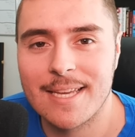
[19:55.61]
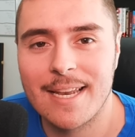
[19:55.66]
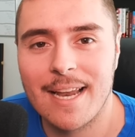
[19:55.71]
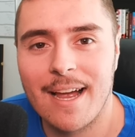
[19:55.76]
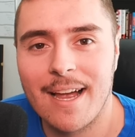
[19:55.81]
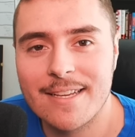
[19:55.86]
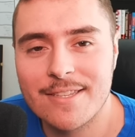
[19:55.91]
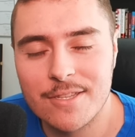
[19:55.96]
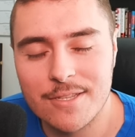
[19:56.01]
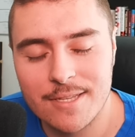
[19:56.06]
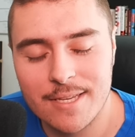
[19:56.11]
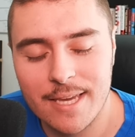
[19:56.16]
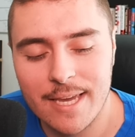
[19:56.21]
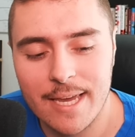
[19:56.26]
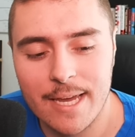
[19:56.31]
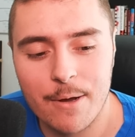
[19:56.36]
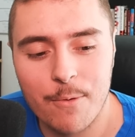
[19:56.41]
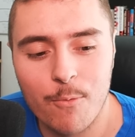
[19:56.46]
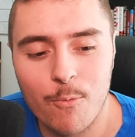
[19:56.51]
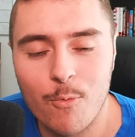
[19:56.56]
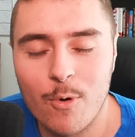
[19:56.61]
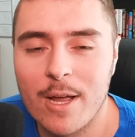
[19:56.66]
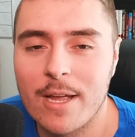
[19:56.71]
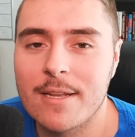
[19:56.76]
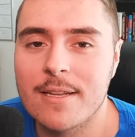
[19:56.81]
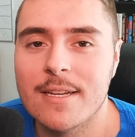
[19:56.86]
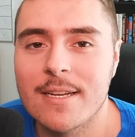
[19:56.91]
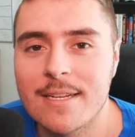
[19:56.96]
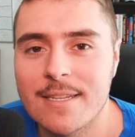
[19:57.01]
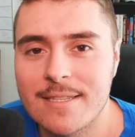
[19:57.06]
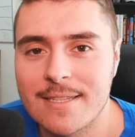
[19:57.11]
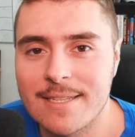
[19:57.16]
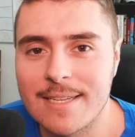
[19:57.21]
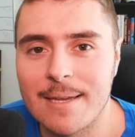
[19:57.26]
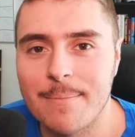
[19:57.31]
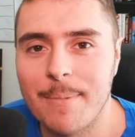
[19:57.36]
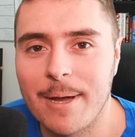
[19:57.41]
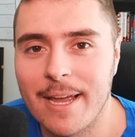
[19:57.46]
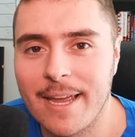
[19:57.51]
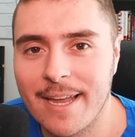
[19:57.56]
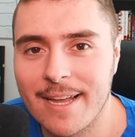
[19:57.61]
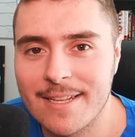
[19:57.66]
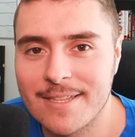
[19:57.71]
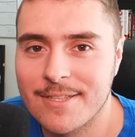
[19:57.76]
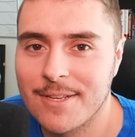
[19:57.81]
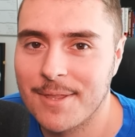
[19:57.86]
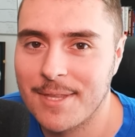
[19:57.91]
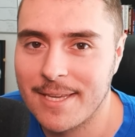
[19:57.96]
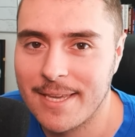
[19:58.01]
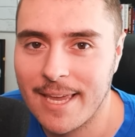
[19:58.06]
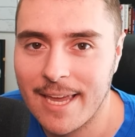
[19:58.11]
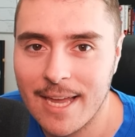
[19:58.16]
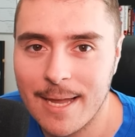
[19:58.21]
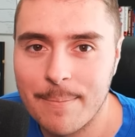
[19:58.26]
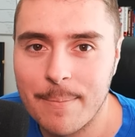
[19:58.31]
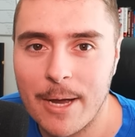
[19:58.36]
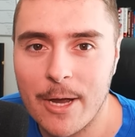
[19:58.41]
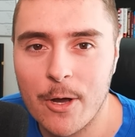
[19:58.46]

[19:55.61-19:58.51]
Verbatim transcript: and I just can't wait to get my hands on the game.